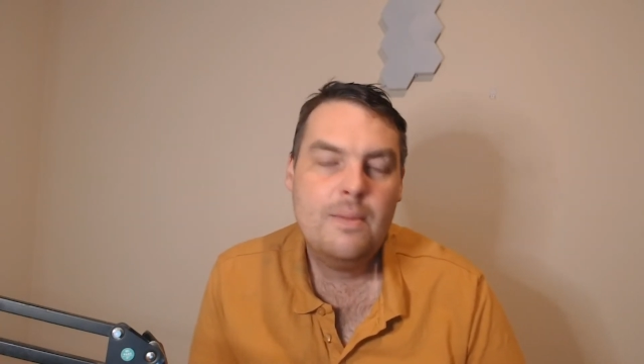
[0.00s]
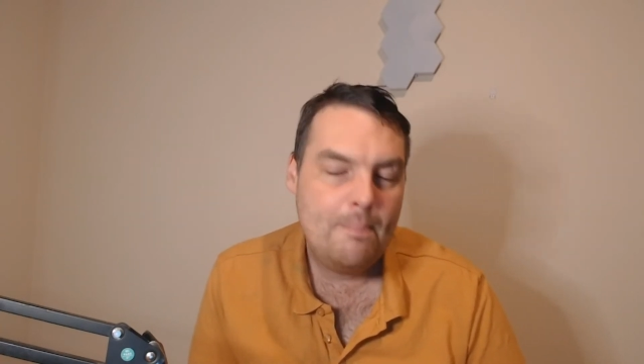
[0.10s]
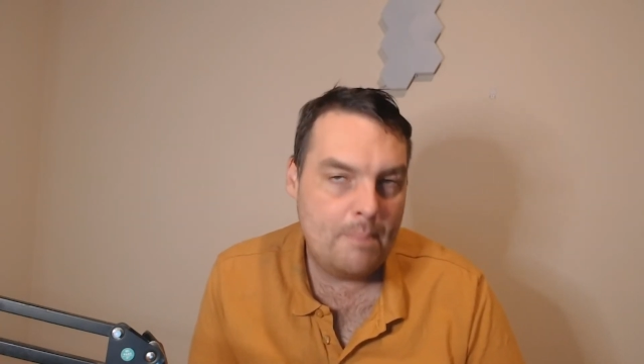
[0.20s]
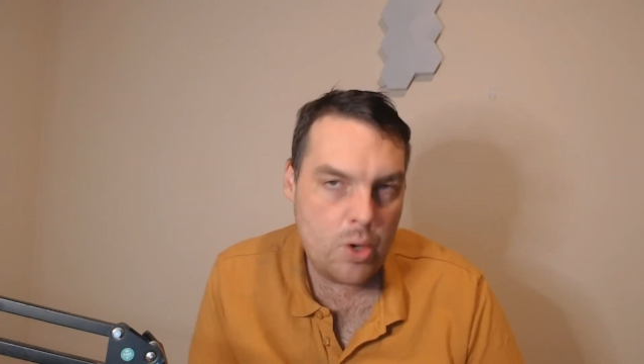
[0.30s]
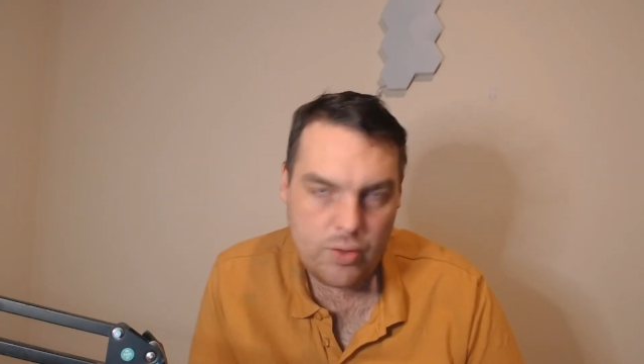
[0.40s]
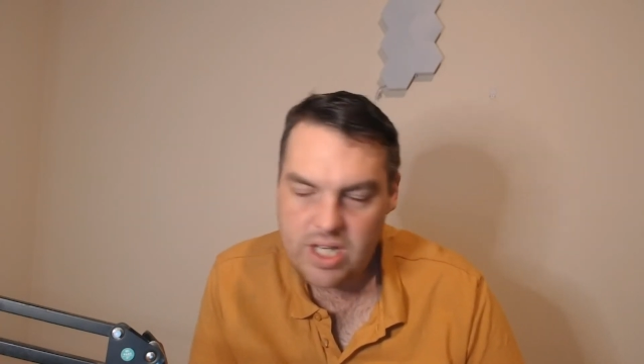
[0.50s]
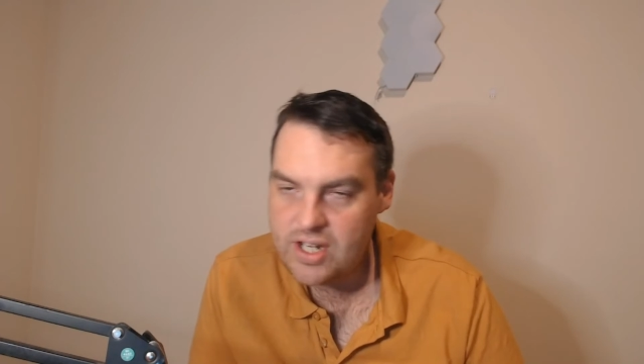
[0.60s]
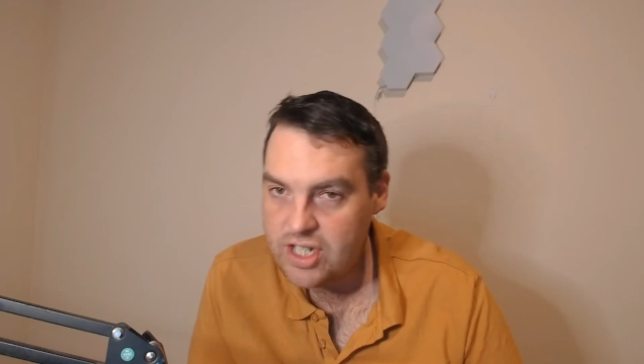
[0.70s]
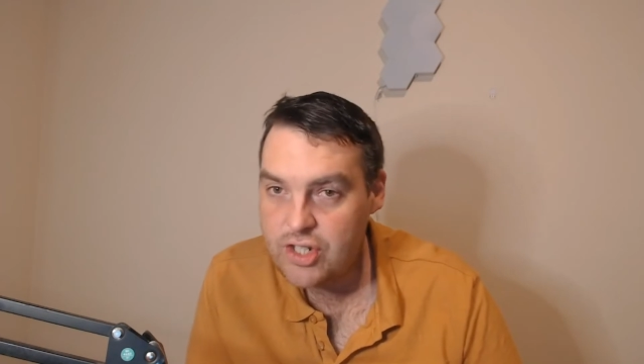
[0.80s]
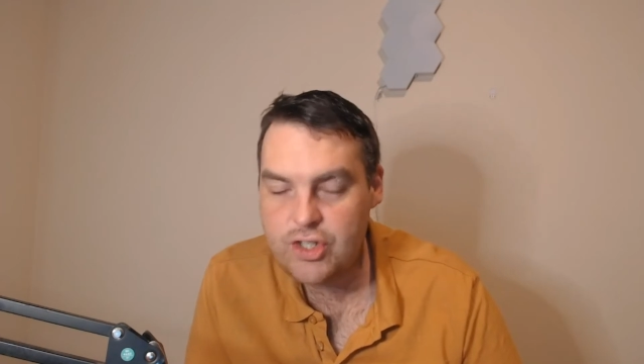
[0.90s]
Moody,
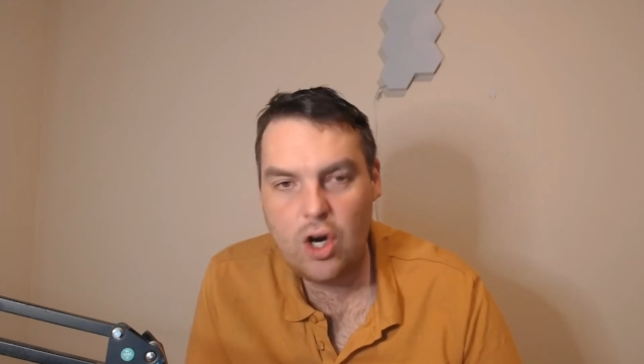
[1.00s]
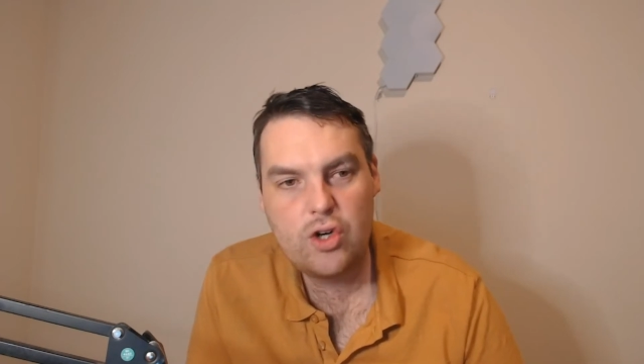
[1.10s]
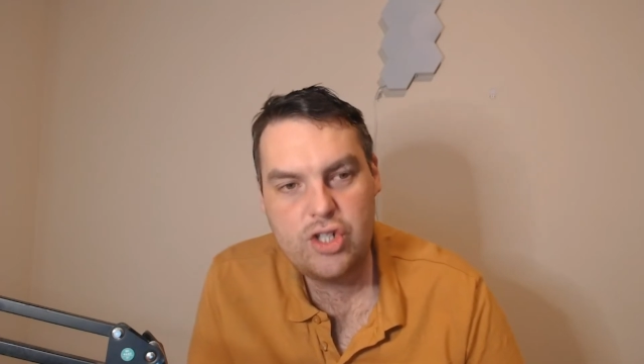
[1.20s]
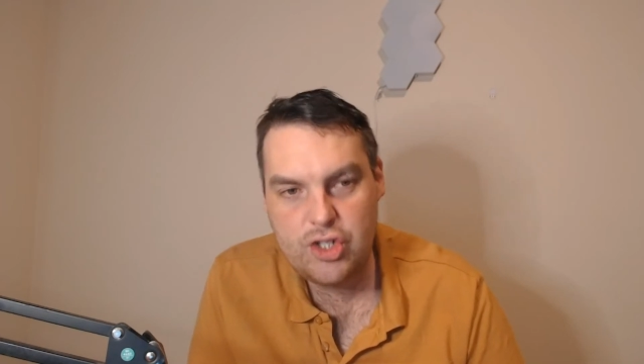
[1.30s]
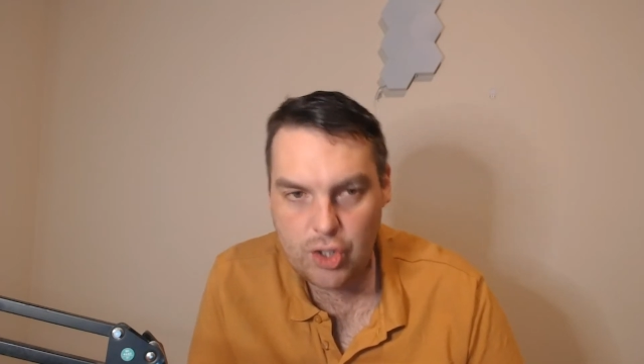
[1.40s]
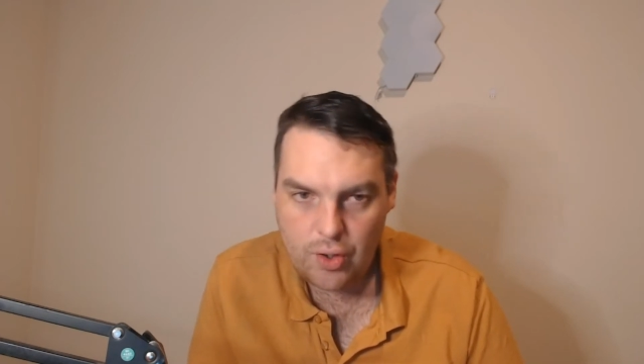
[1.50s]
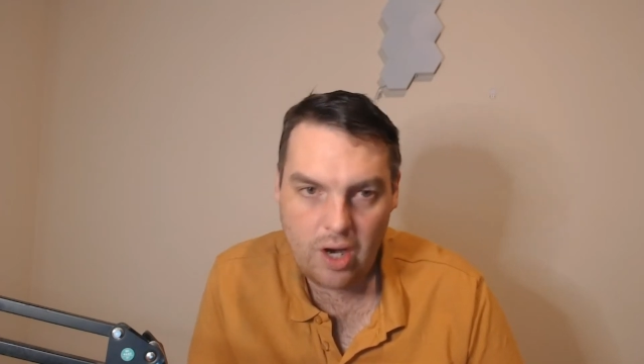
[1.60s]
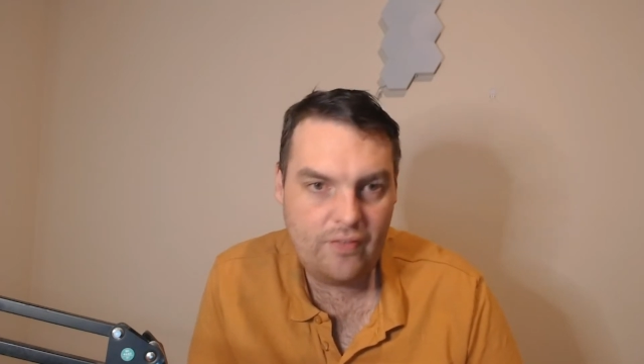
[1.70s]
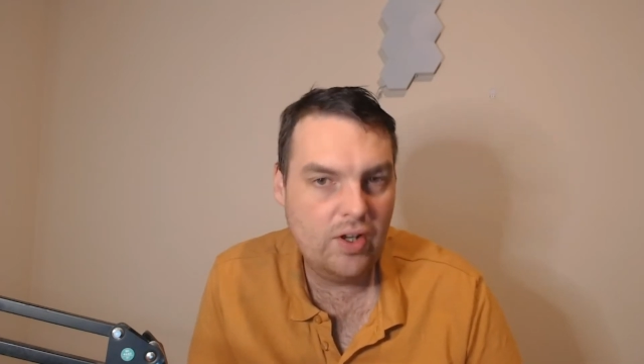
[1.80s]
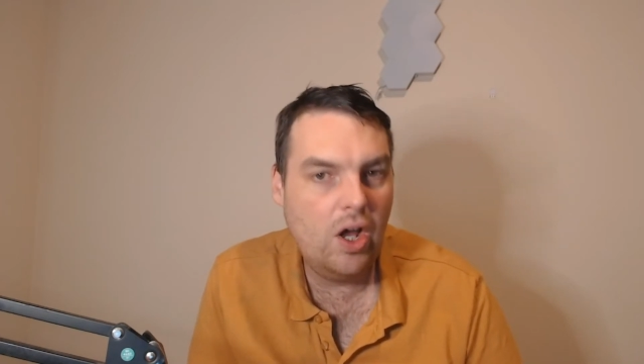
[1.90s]
as you saw, she took
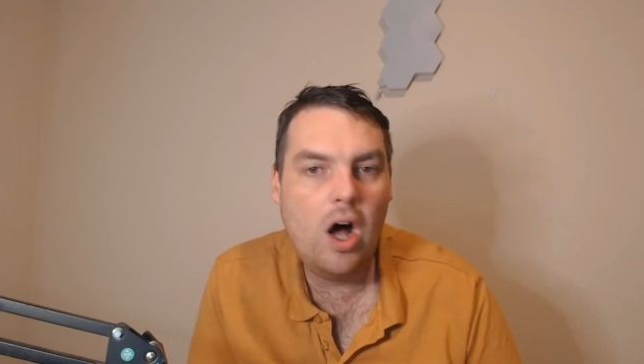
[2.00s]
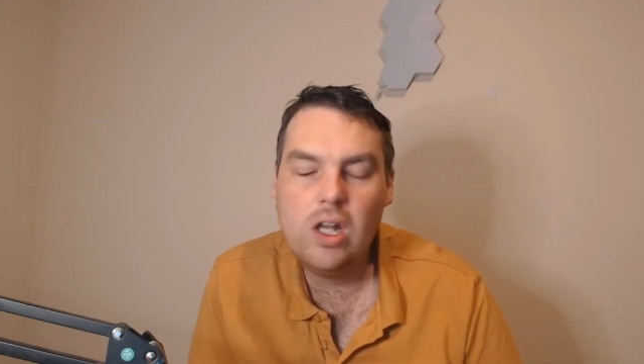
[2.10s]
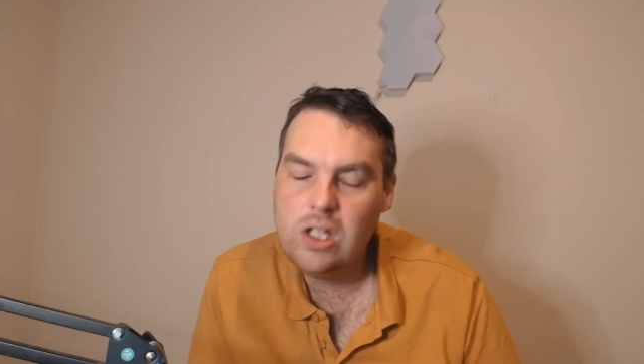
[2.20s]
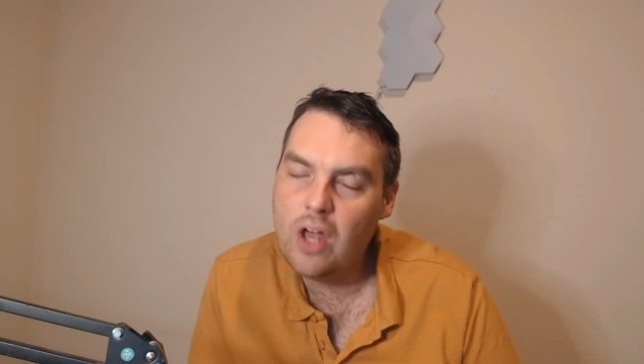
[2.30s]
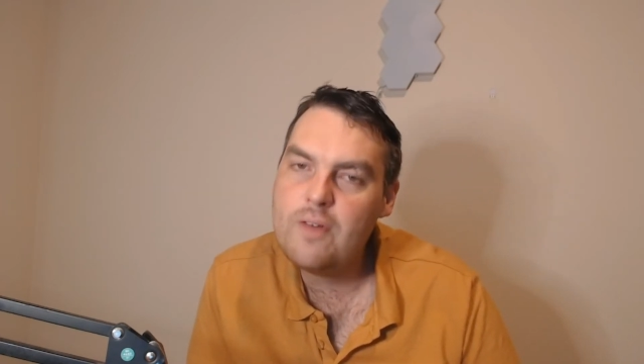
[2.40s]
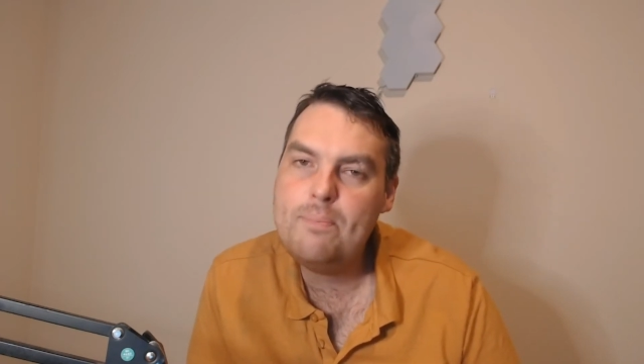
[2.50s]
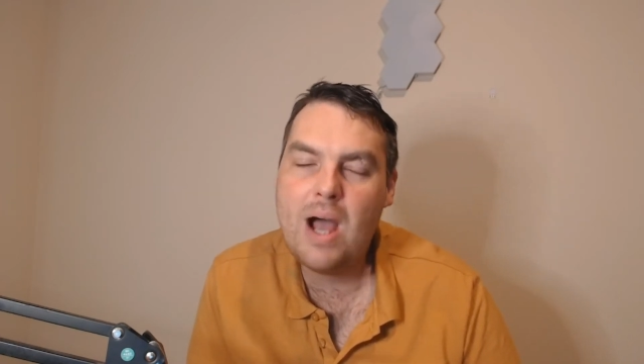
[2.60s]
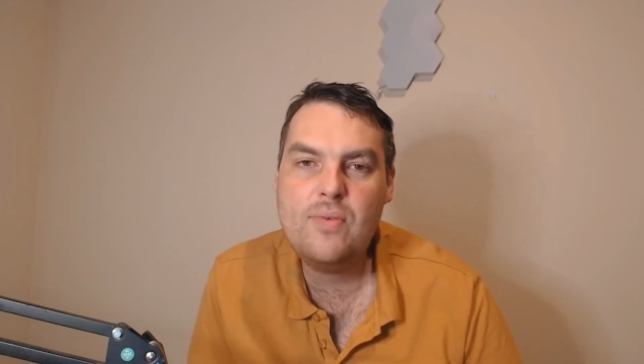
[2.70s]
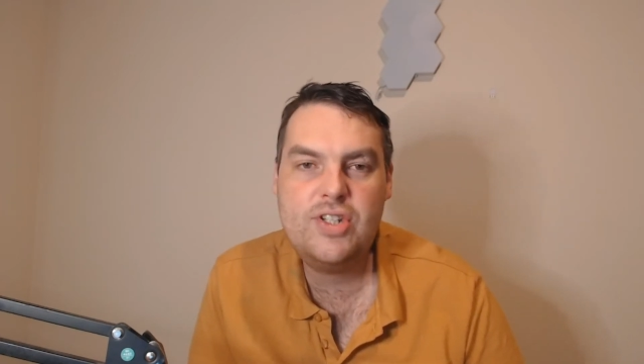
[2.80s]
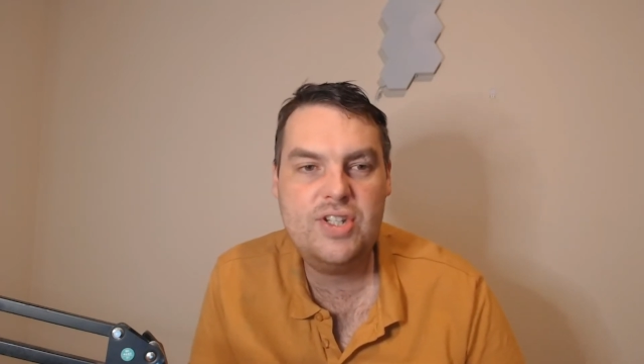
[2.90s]
off a lot of
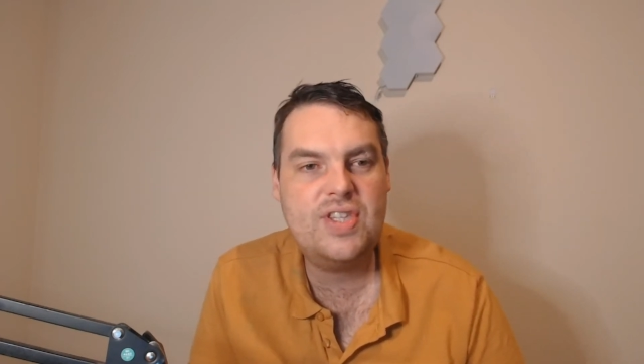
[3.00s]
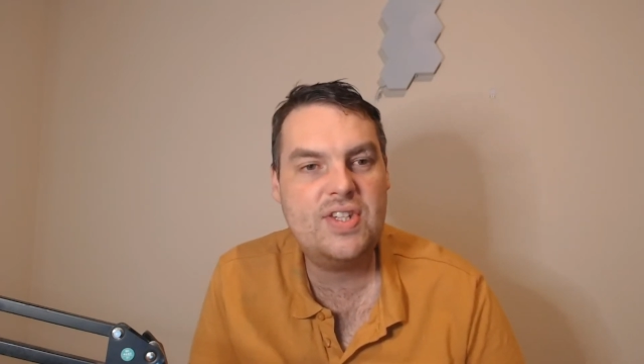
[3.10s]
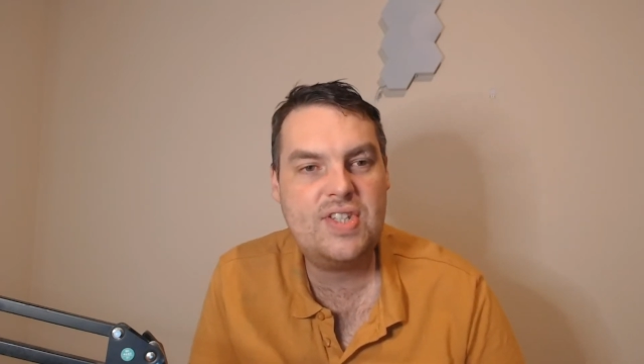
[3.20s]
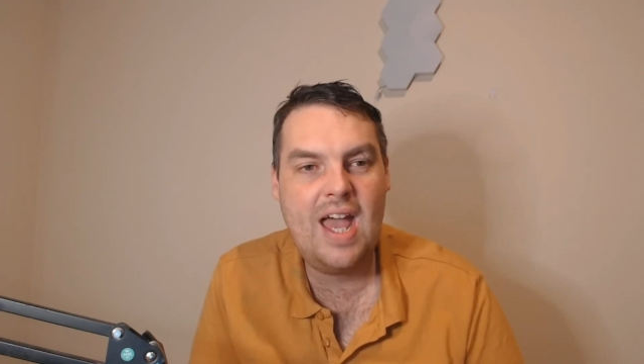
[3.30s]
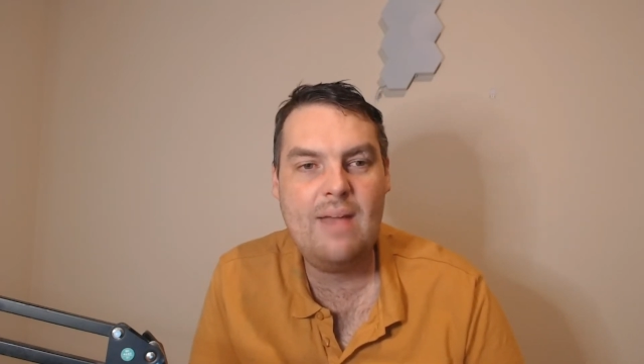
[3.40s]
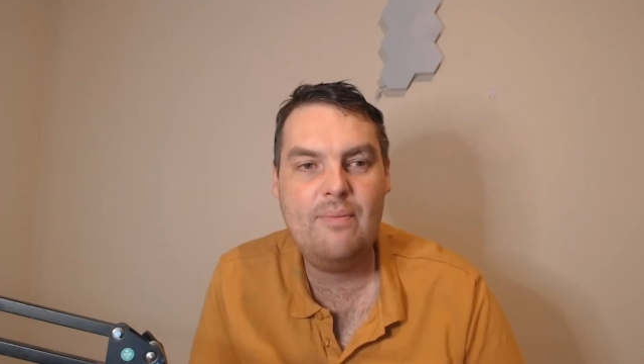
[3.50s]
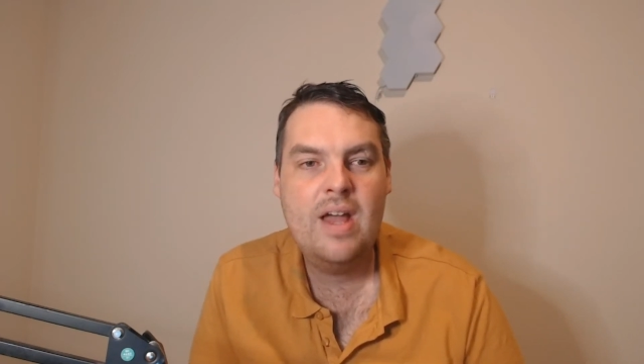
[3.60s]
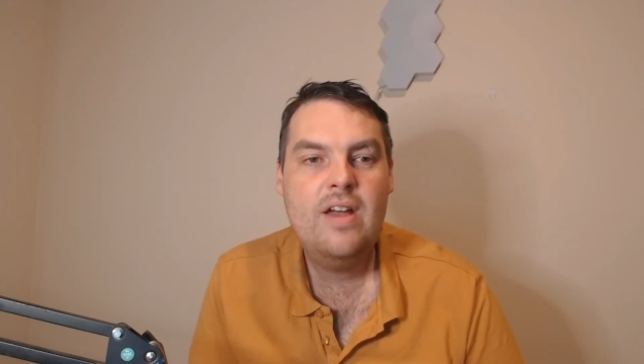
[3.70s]
bounces this game